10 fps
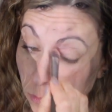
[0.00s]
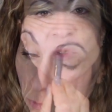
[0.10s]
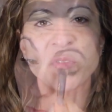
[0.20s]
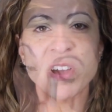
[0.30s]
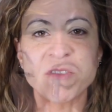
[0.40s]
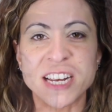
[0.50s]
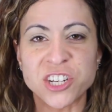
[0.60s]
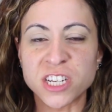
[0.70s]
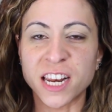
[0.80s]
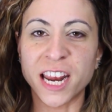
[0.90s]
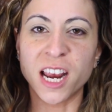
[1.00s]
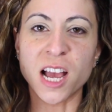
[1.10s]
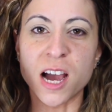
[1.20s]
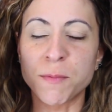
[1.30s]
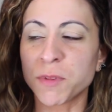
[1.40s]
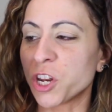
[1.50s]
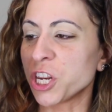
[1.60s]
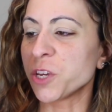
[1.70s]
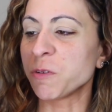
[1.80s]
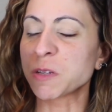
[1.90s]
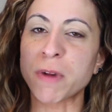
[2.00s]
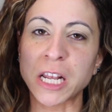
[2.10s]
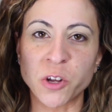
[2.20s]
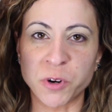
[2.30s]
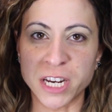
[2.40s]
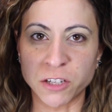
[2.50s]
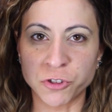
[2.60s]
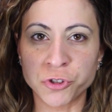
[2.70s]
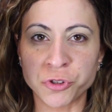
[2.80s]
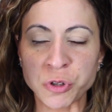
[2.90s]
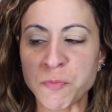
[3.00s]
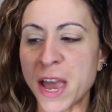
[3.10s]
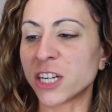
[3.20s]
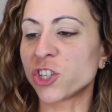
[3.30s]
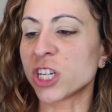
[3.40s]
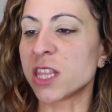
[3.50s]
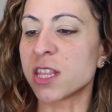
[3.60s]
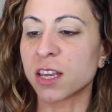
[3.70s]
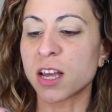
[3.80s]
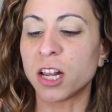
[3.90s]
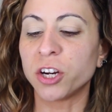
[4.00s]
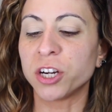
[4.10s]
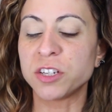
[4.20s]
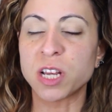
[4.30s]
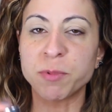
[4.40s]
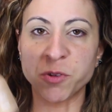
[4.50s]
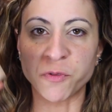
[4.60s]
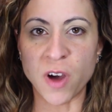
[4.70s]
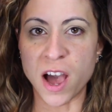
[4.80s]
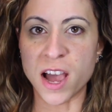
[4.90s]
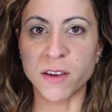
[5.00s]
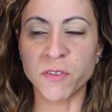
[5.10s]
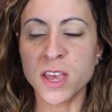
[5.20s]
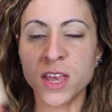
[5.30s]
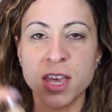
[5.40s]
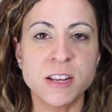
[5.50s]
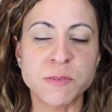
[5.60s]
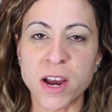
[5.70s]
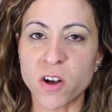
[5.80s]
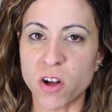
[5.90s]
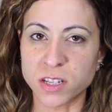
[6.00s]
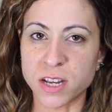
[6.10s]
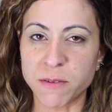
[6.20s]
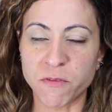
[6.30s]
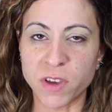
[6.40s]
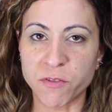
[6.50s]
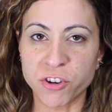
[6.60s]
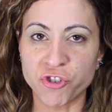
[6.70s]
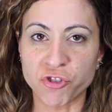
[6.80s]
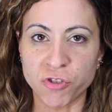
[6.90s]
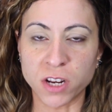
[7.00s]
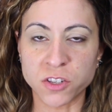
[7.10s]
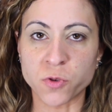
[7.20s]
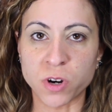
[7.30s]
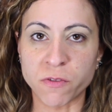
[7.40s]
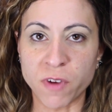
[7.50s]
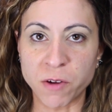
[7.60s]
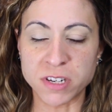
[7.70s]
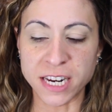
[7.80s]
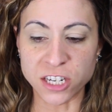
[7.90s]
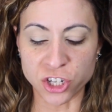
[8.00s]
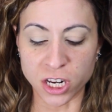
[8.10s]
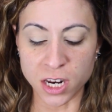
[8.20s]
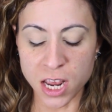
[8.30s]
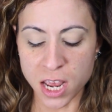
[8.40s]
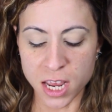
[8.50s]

For foundation today, I'm going to use my L'Oreal True Match in the color W5. It is my all-time favorite drugstore foundation.